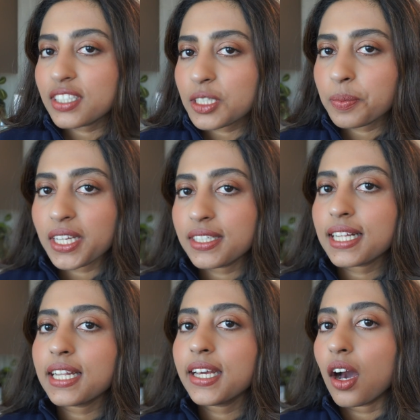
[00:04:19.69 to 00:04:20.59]
is
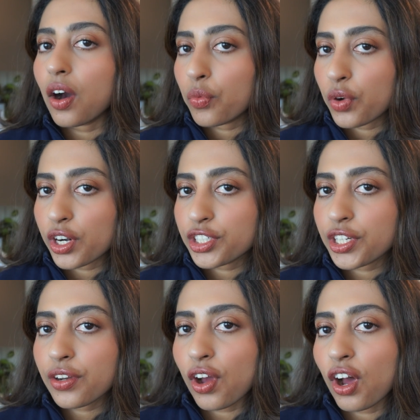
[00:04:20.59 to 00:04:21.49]
basically a
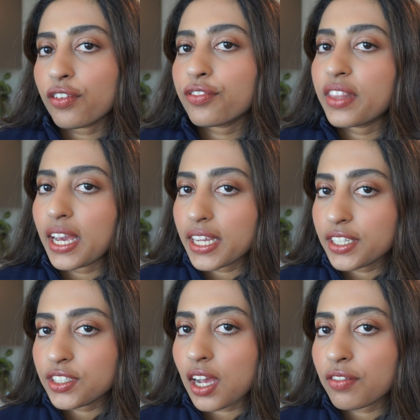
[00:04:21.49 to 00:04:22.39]
version of dahi
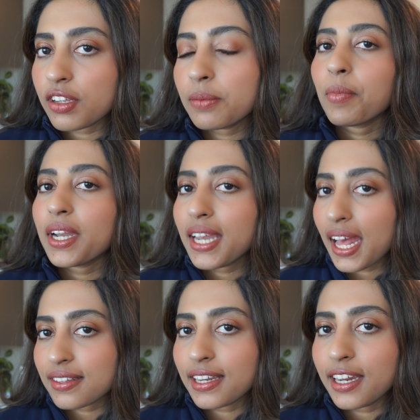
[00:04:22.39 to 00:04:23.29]
chawal, but it
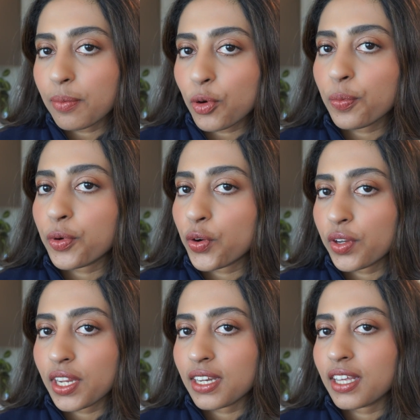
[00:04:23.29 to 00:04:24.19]
has a little more
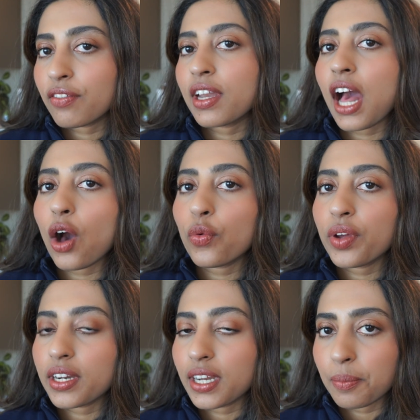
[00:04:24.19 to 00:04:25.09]
protein given how we
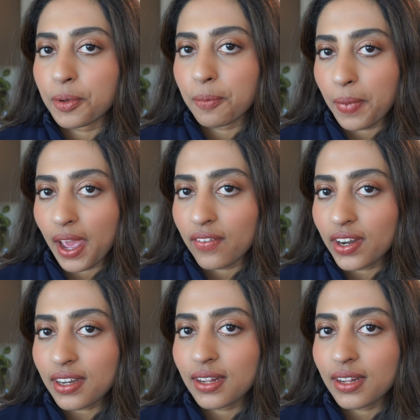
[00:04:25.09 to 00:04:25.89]
are gonna prepare it.